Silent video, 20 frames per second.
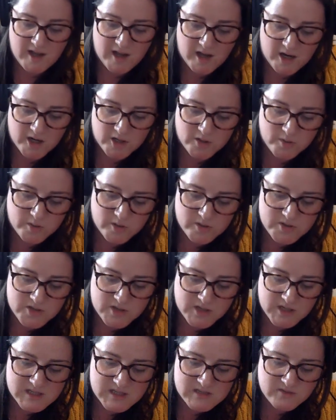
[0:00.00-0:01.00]
Our
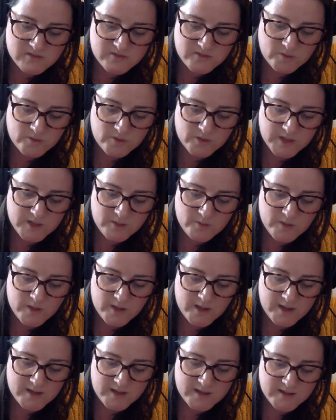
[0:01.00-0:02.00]
quotient is
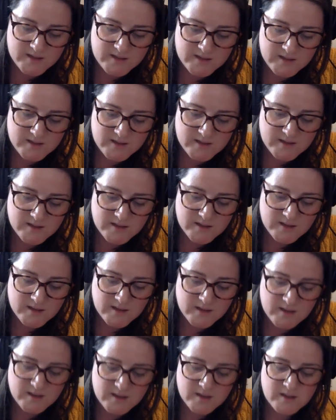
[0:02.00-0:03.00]
41,
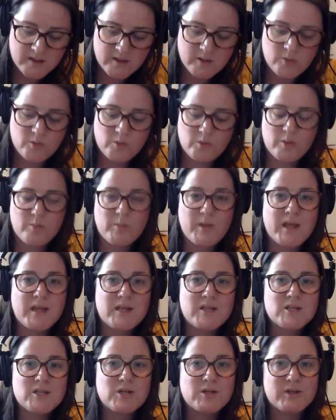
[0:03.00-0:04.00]

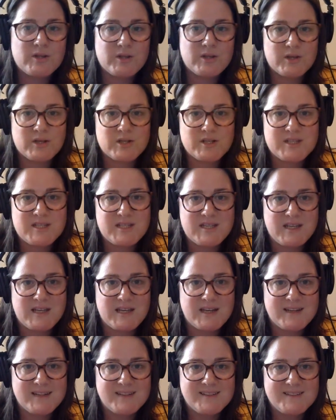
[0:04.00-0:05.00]
remainder
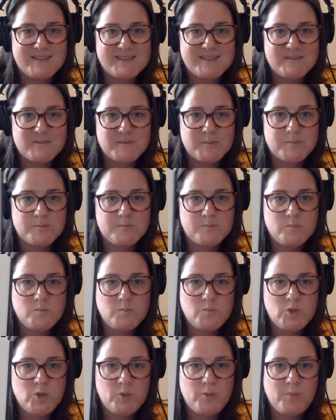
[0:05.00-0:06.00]
13.
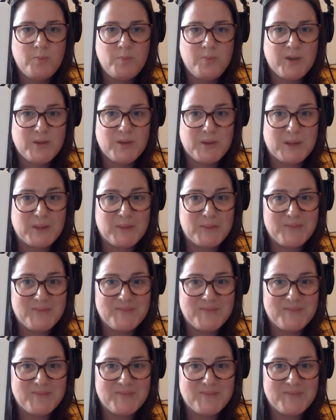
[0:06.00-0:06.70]
There we go.